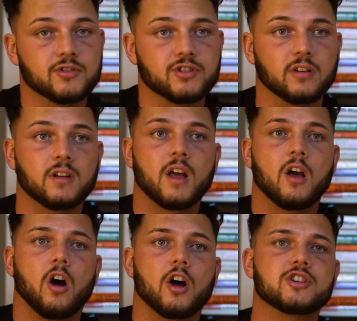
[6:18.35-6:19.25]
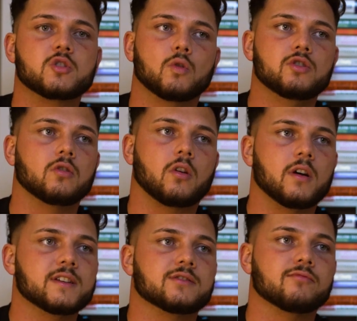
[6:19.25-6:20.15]
So I just want you
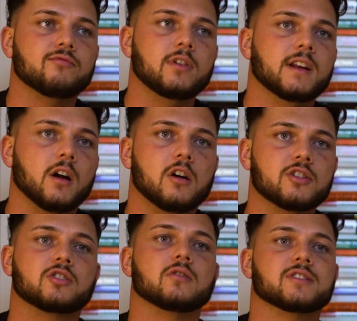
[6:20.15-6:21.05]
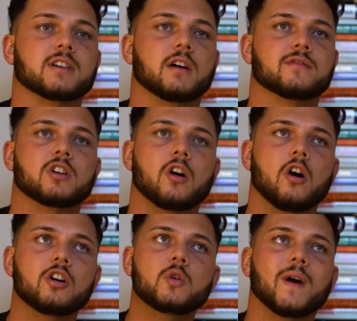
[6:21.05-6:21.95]
guys to really ask yourselves,
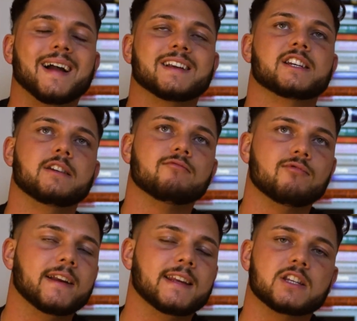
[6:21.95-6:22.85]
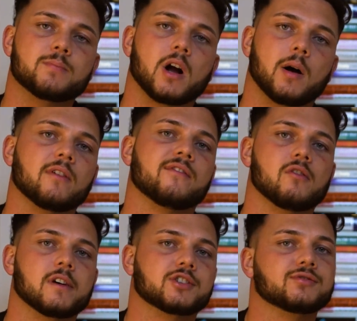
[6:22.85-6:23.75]
are you actually ready to become a
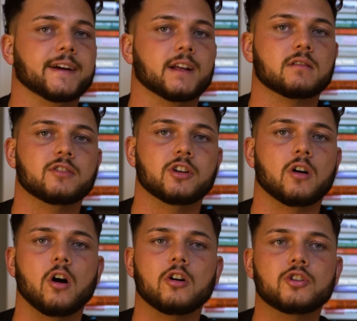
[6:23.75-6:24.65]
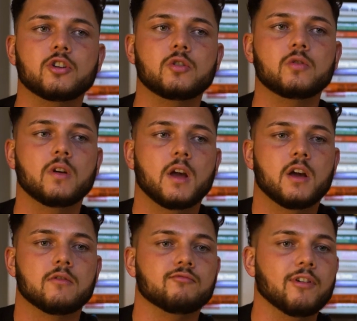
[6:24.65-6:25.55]
Forex trader? You know, are you
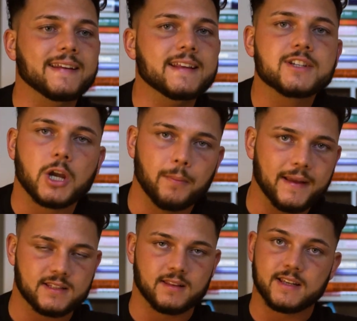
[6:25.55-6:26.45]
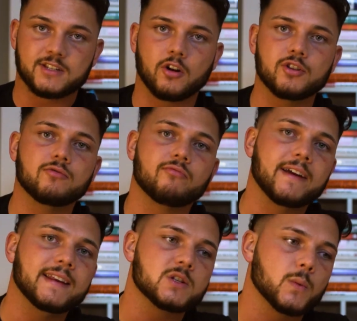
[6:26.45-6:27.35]
ready to commit to this? Are you
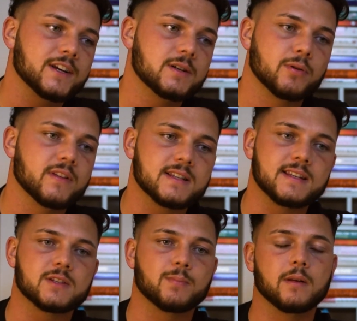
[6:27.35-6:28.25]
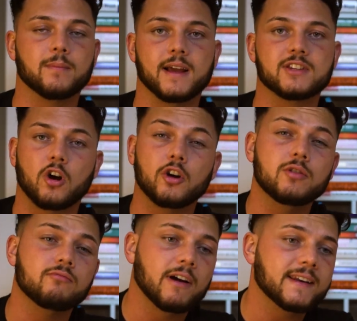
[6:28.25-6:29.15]
ready to actually put this discipline in place? Are
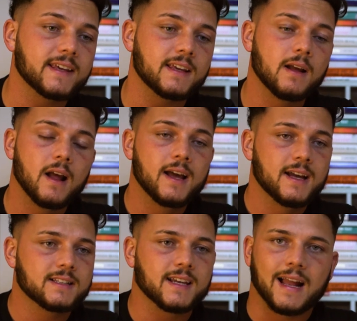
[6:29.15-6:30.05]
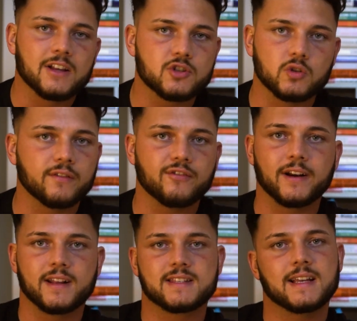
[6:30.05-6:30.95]
you ready to cancel your
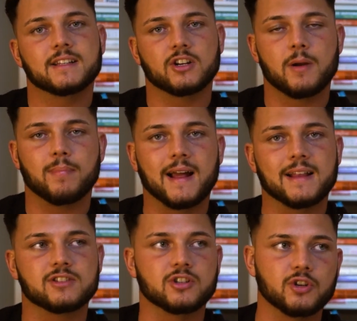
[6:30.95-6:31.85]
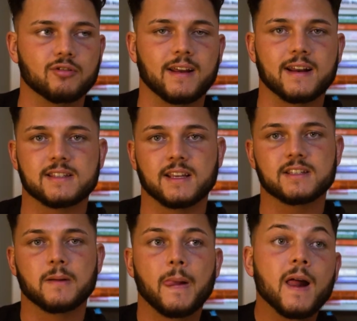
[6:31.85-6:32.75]
Friday and Saturday night plans to do your
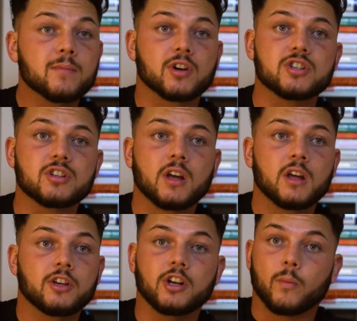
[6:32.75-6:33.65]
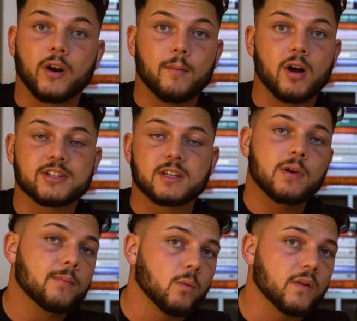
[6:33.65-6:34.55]
analysis? Because, you know, when I'm asking
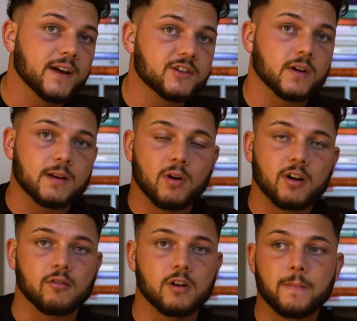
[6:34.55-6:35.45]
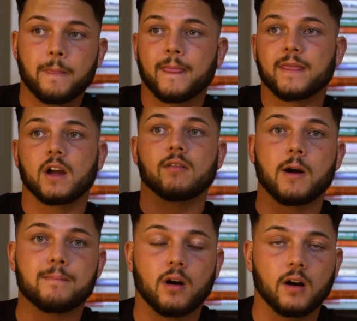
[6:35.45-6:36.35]
people what they're doing in my group, they're
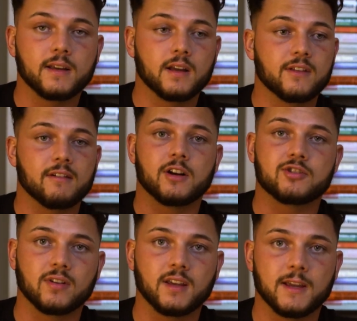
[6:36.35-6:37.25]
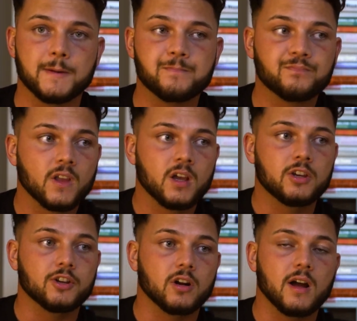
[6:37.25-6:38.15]
out partying, they're out drinking,
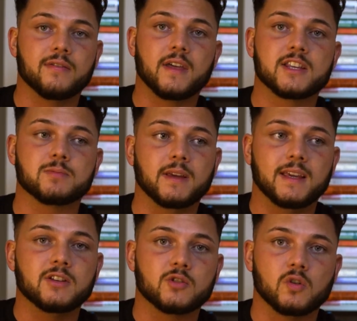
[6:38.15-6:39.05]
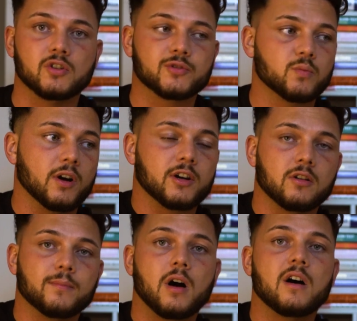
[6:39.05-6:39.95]
you know, and there's me indoors working
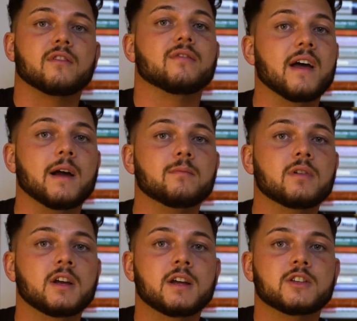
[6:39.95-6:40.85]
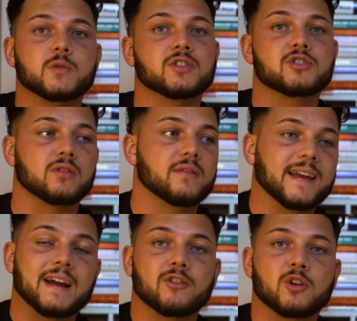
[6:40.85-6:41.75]
on behalf of them to ensure that
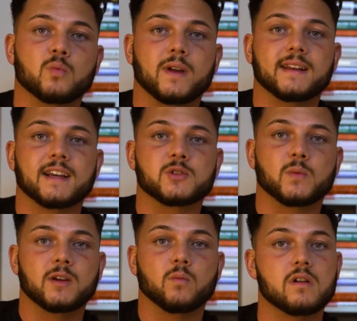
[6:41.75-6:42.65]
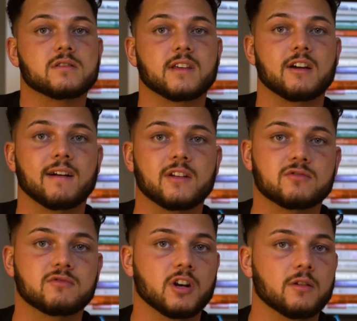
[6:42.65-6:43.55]
they have a good week next week whilst they're
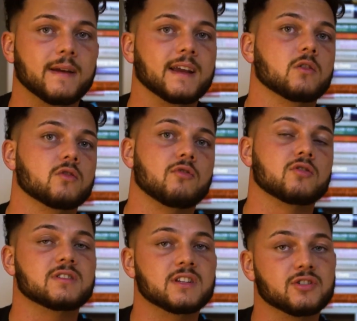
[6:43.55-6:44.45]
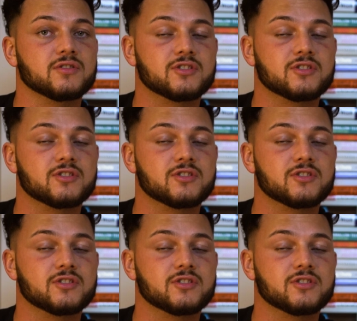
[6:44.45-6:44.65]
out, you know, making all the wrong decisions.